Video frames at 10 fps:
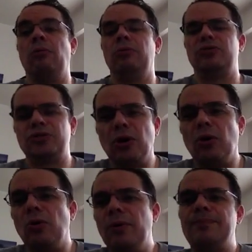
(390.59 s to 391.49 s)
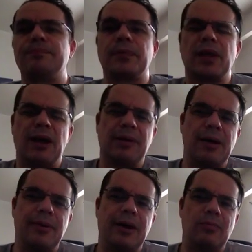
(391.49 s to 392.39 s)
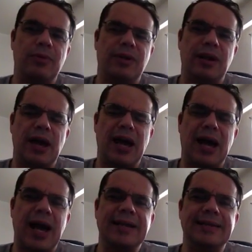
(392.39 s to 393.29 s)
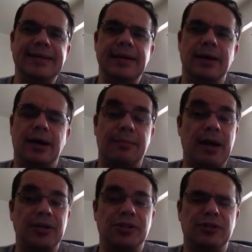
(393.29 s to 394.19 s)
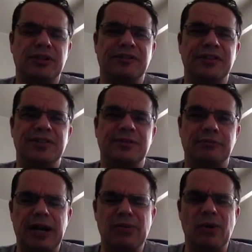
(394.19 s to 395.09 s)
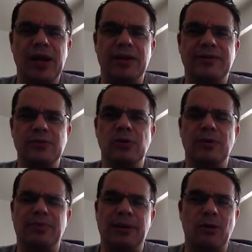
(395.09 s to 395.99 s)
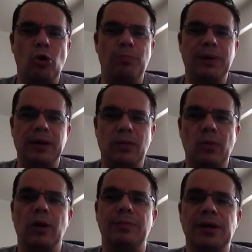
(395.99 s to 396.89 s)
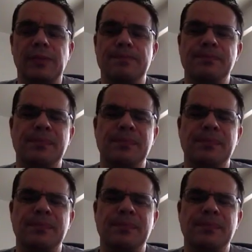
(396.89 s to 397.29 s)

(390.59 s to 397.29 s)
So I'm coming up with an idea, I'm not sure if it's the right way to do it, but I'm hoping it will be,